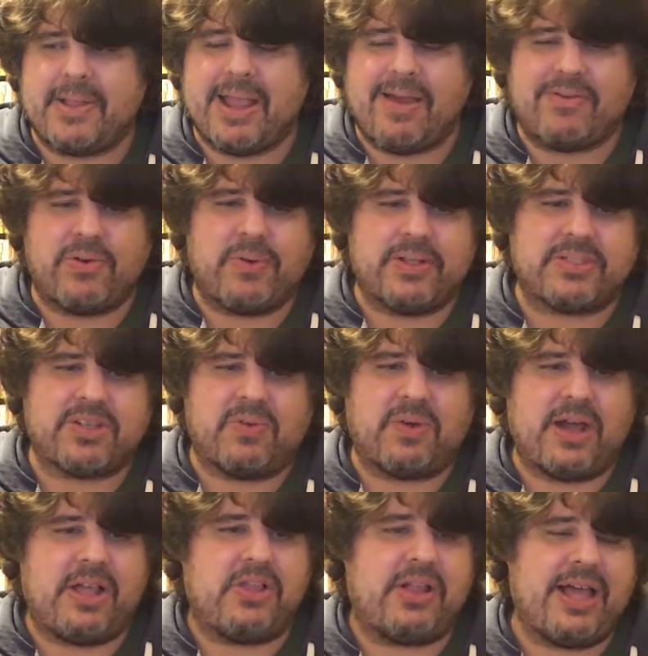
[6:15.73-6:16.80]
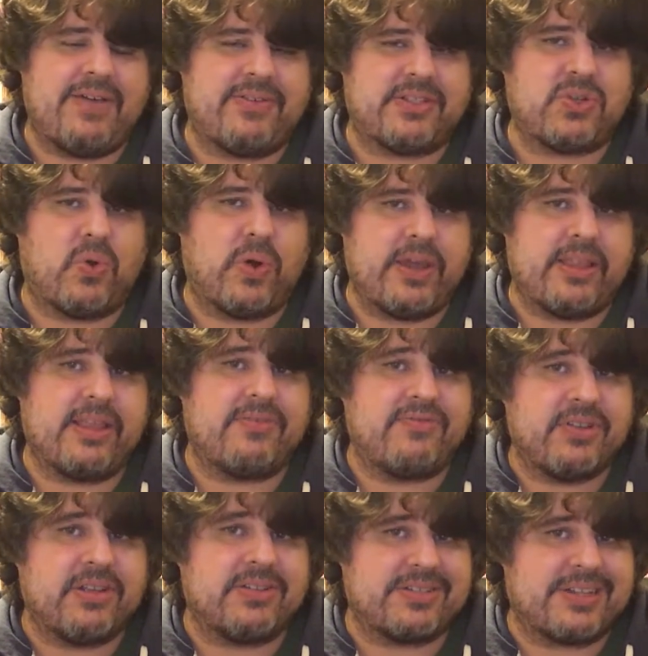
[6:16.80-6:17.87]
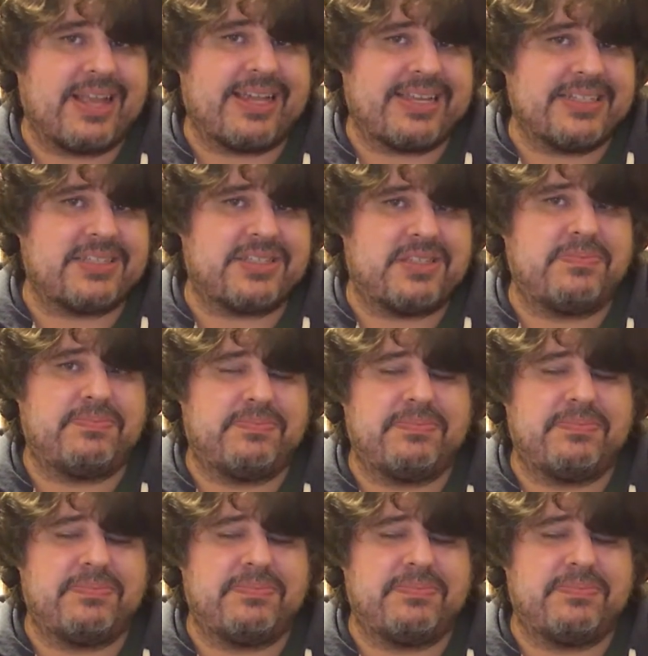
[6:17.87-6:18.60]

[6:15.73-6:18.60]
Every once in a while you'll have a toy that feels like it's